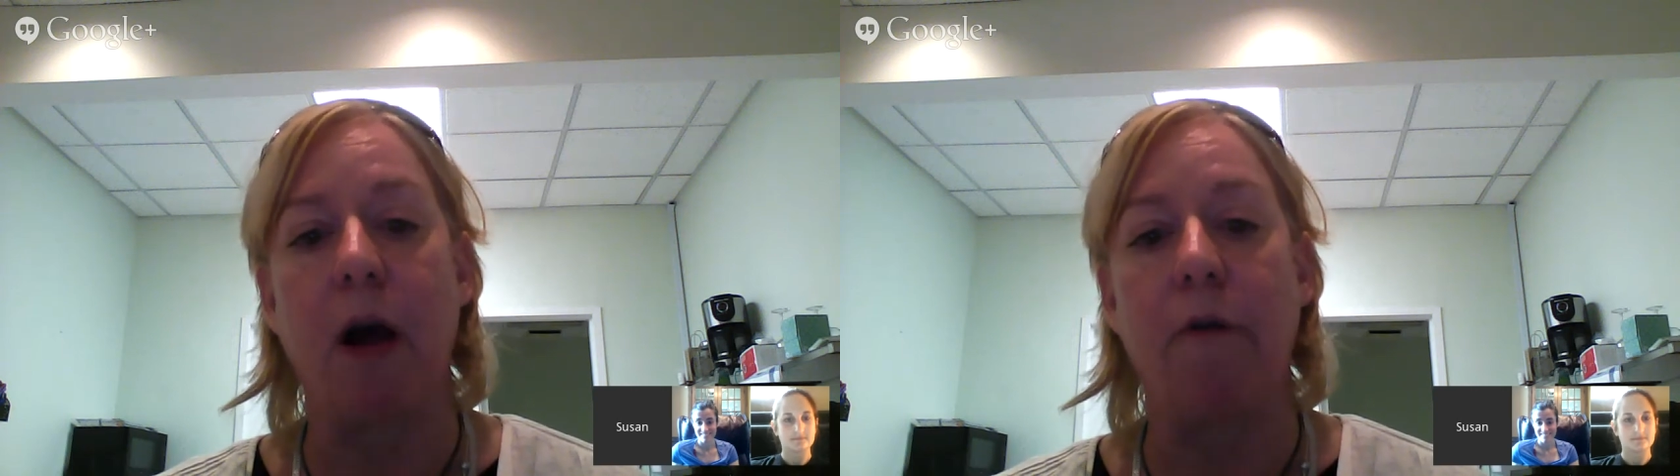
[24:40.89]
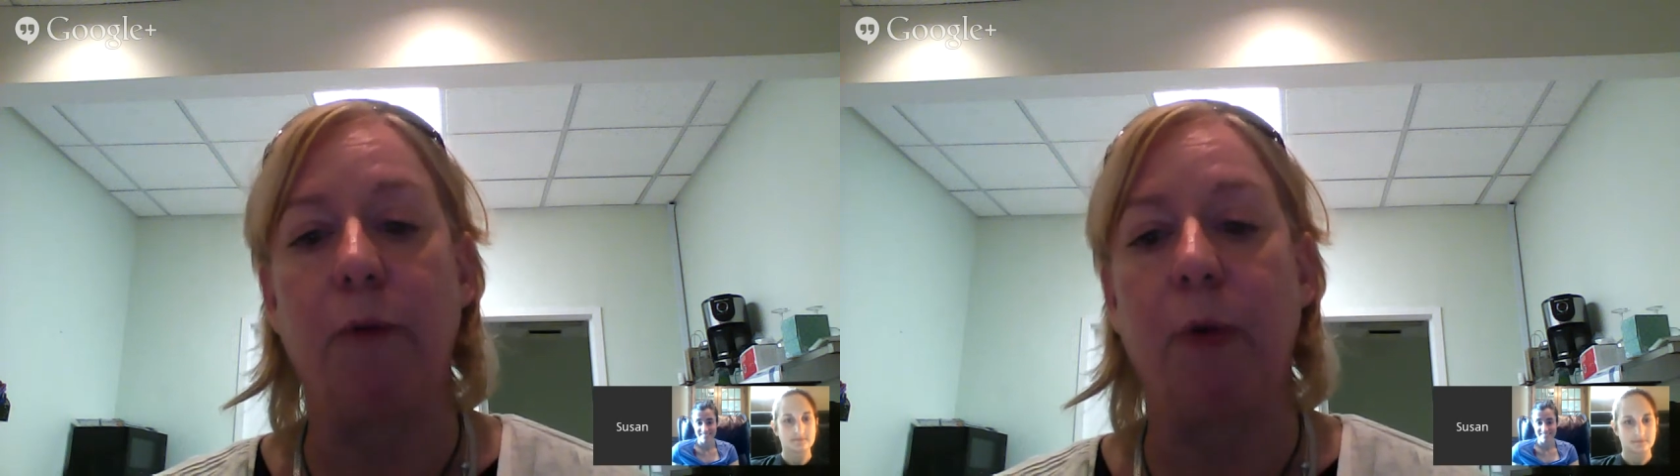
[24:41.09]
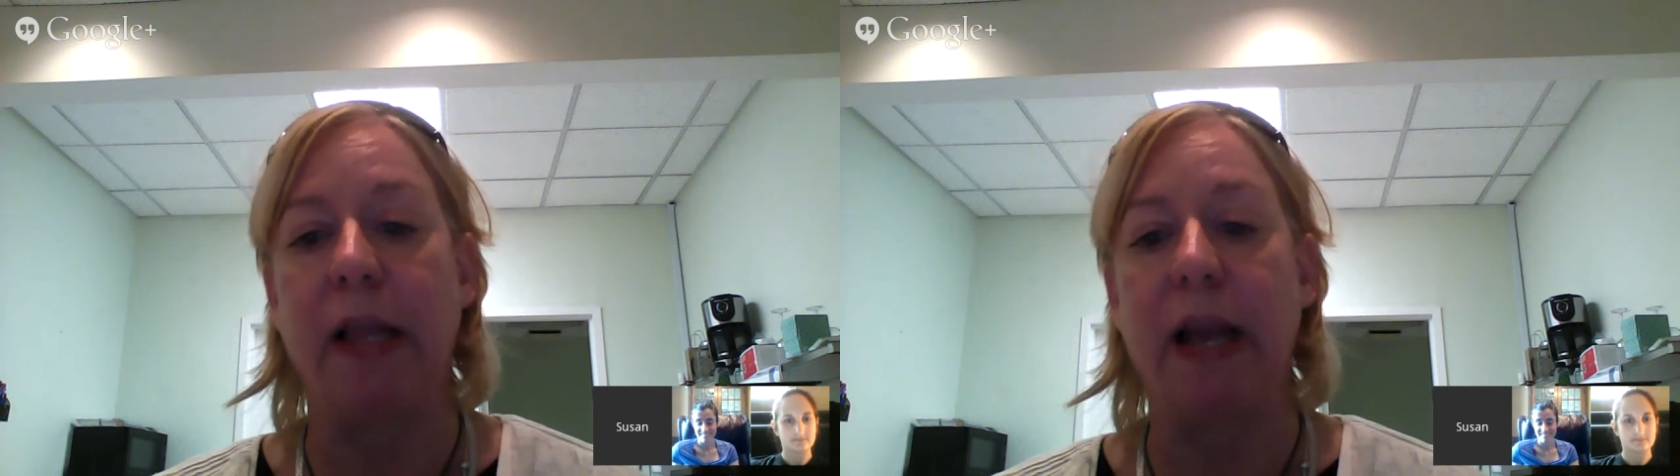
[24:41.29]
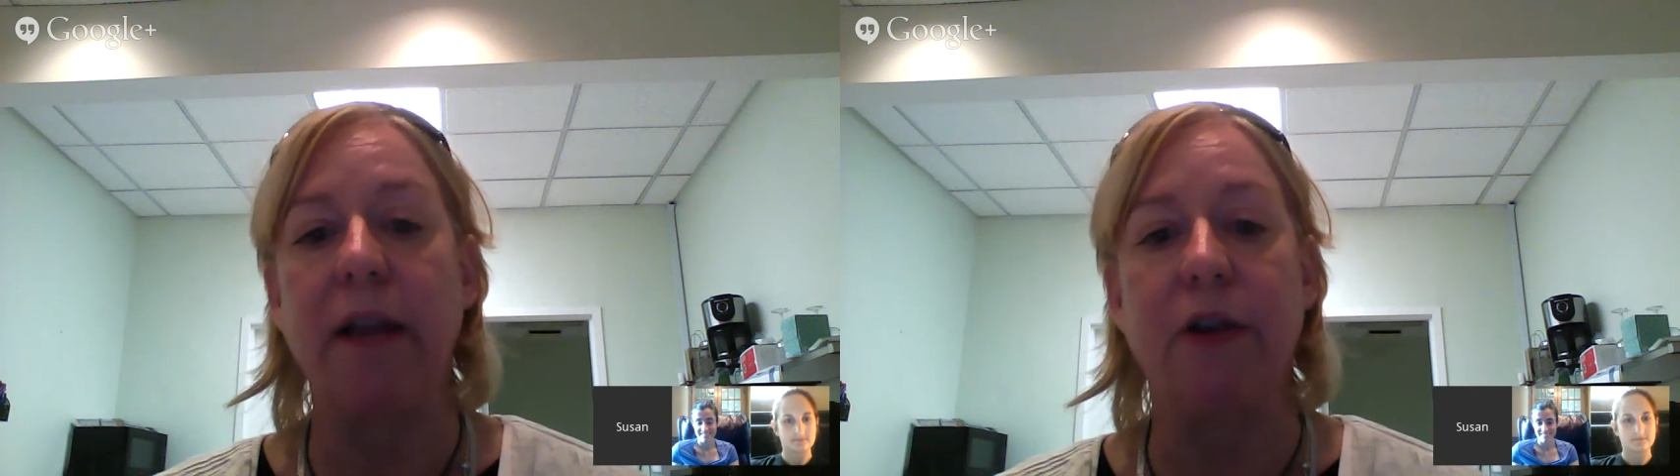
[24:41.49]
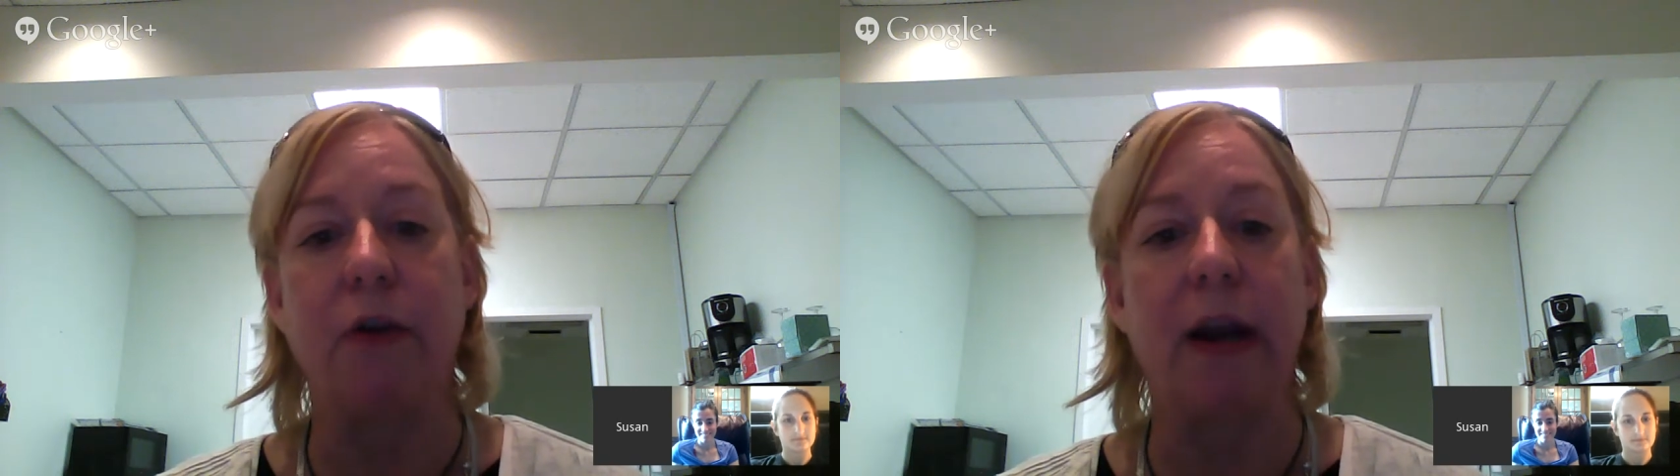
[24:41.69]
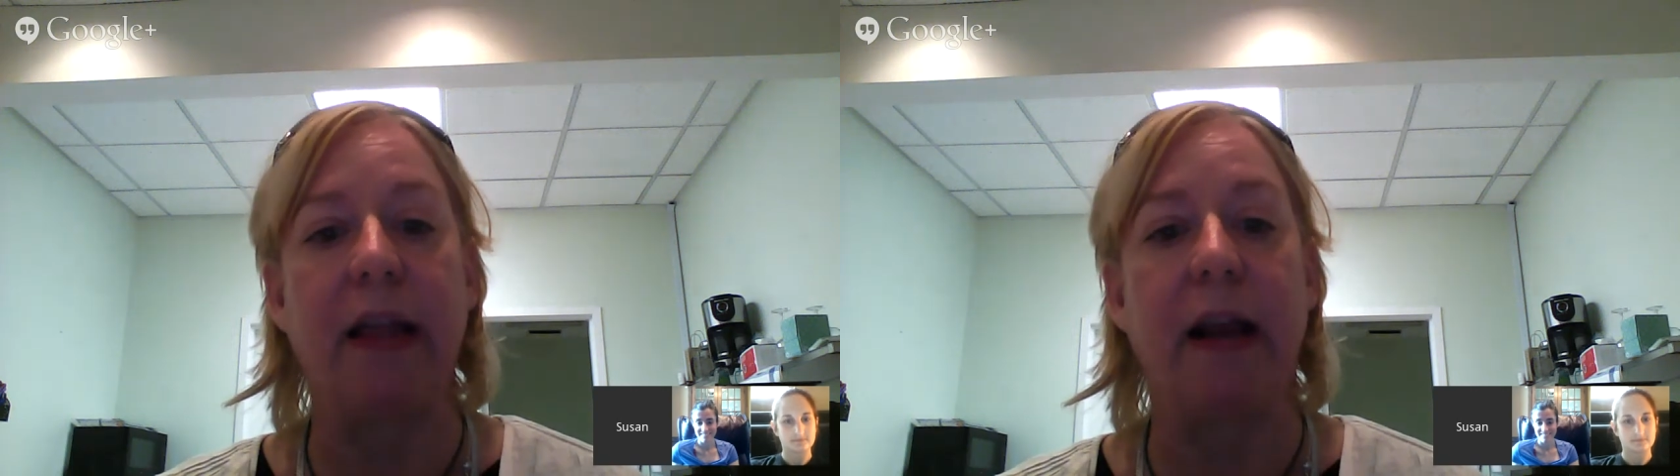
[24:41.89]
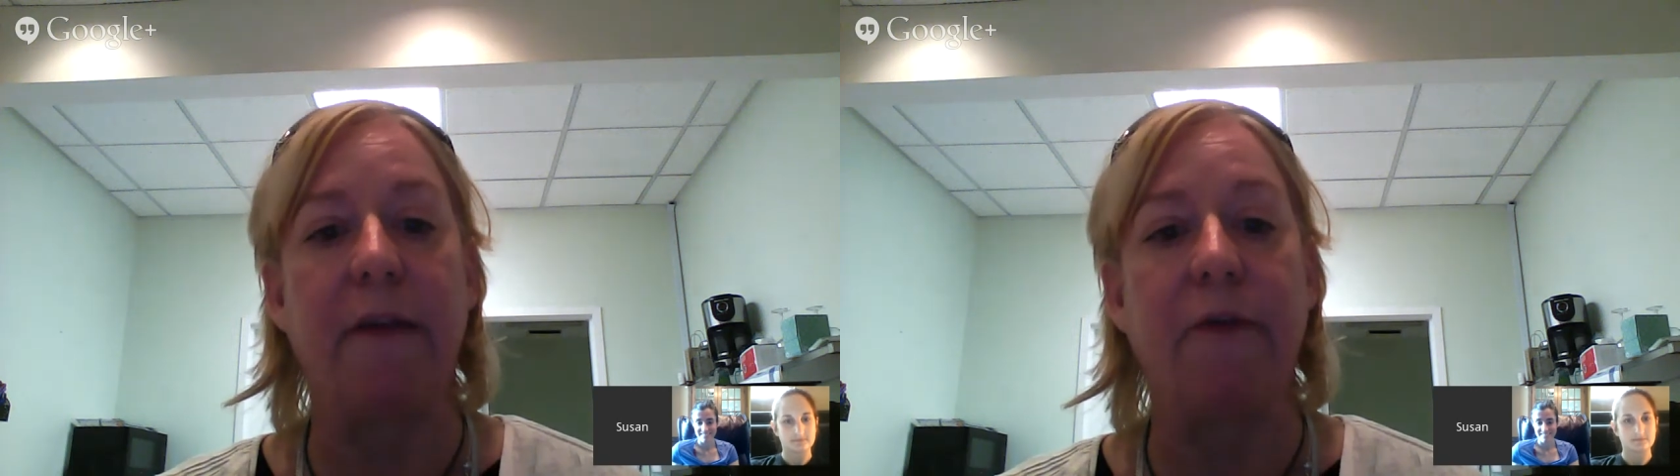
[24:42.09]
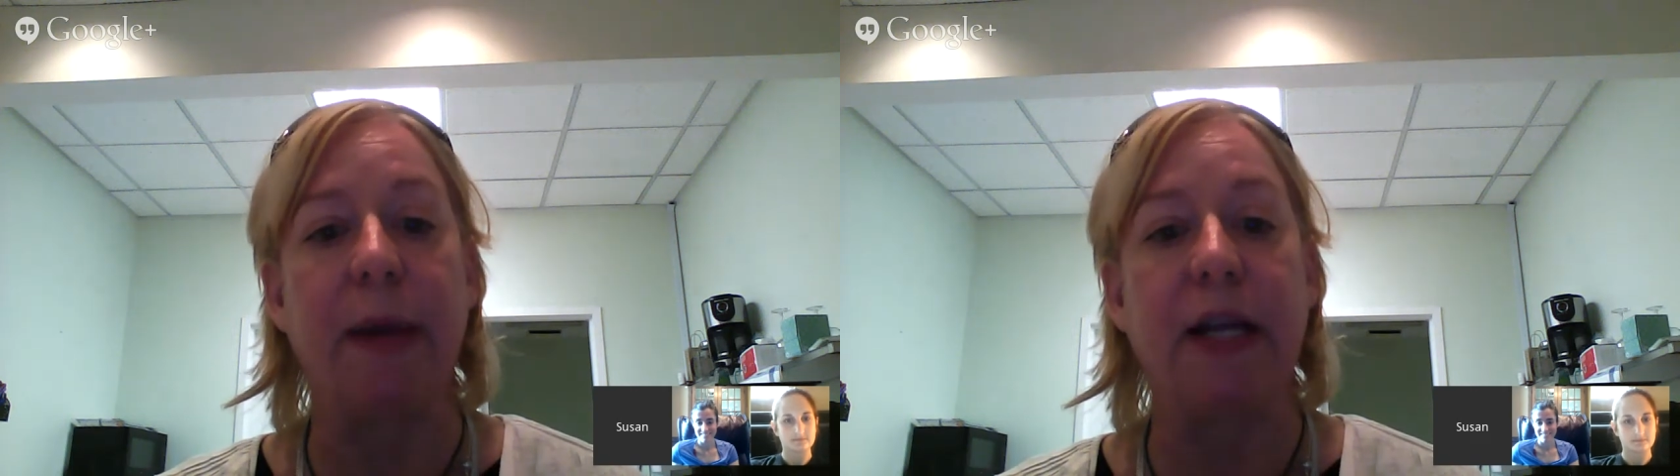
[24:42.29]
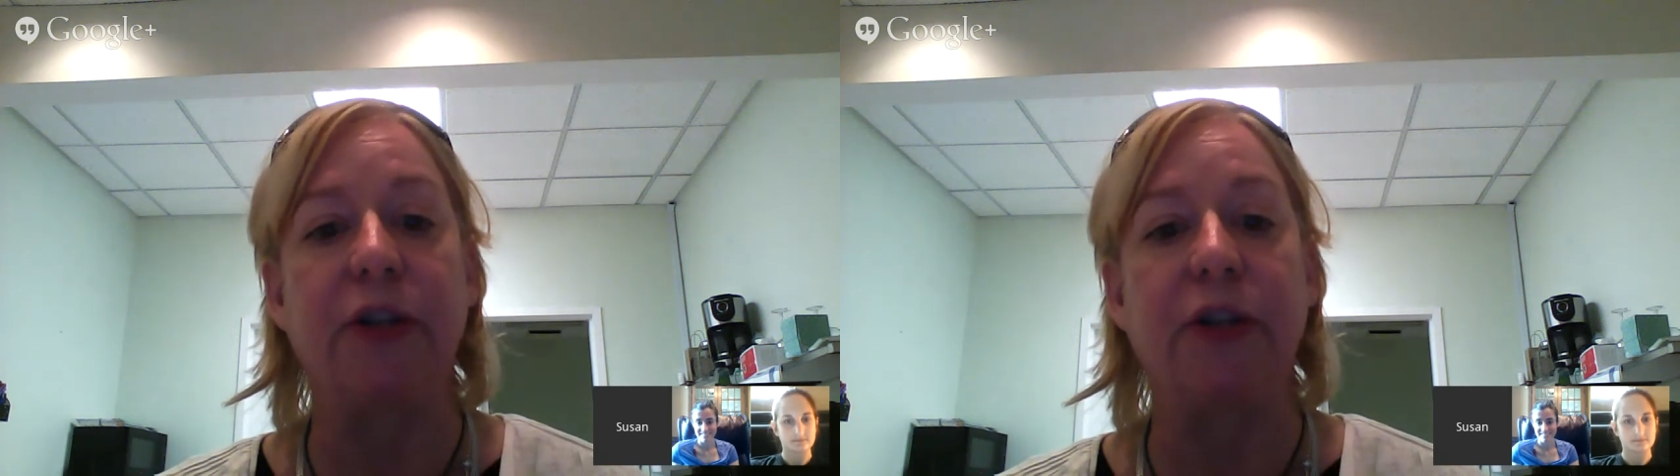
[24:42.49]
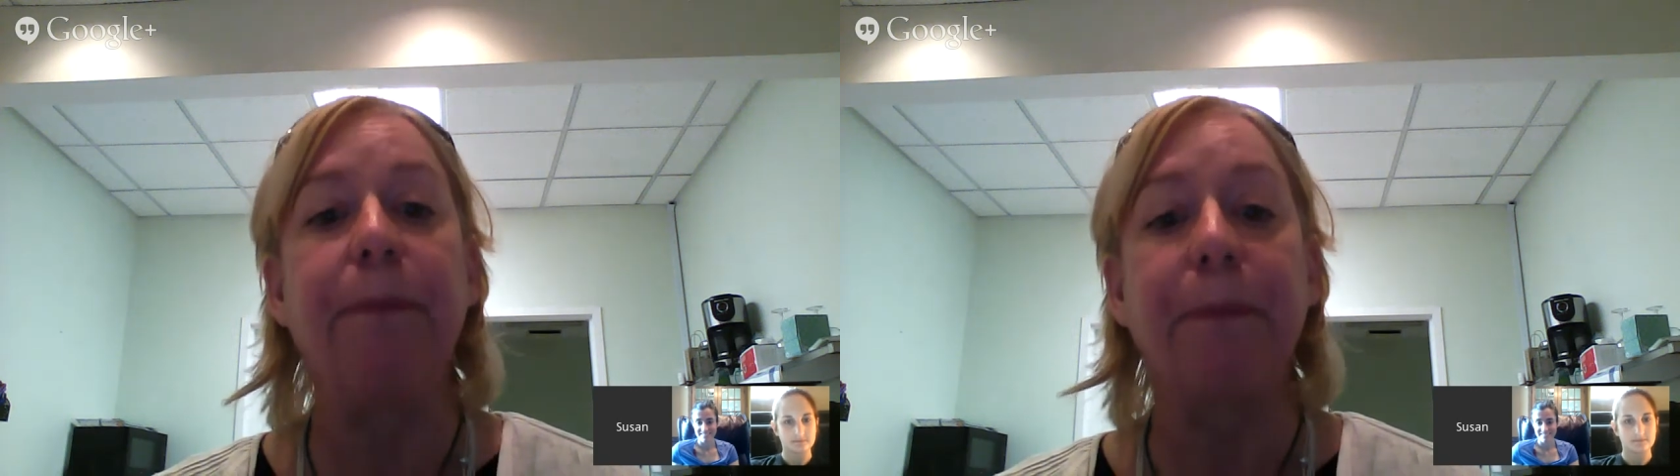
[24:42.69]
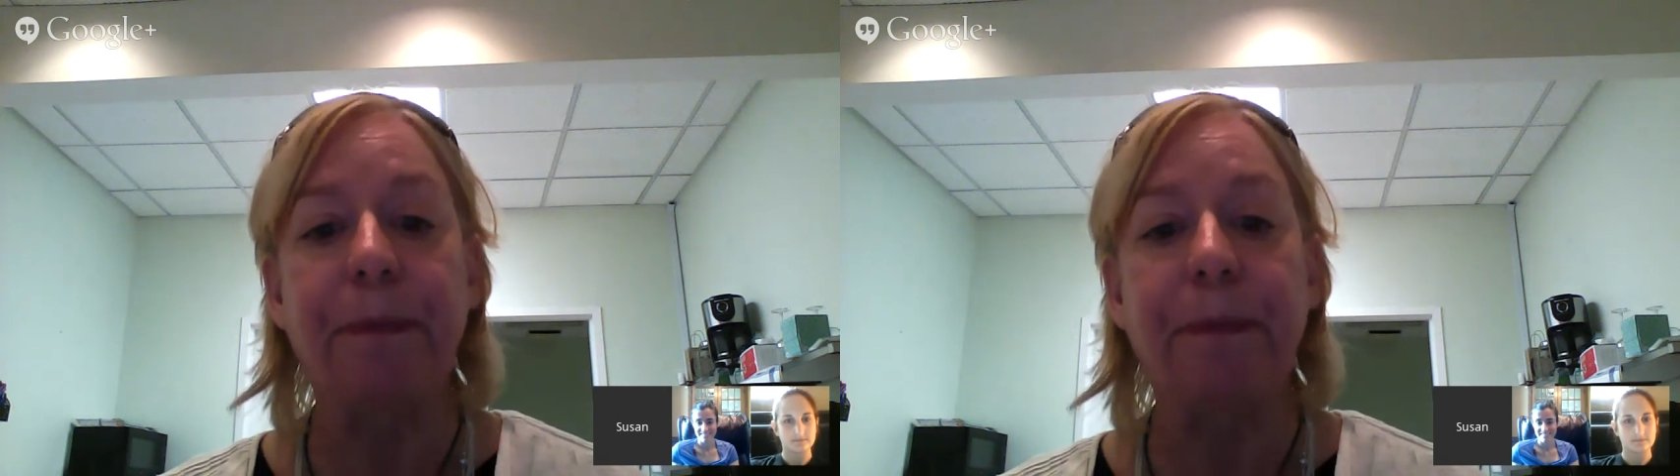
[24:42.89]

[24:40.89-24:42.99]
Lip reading: comfortable in integrating that information.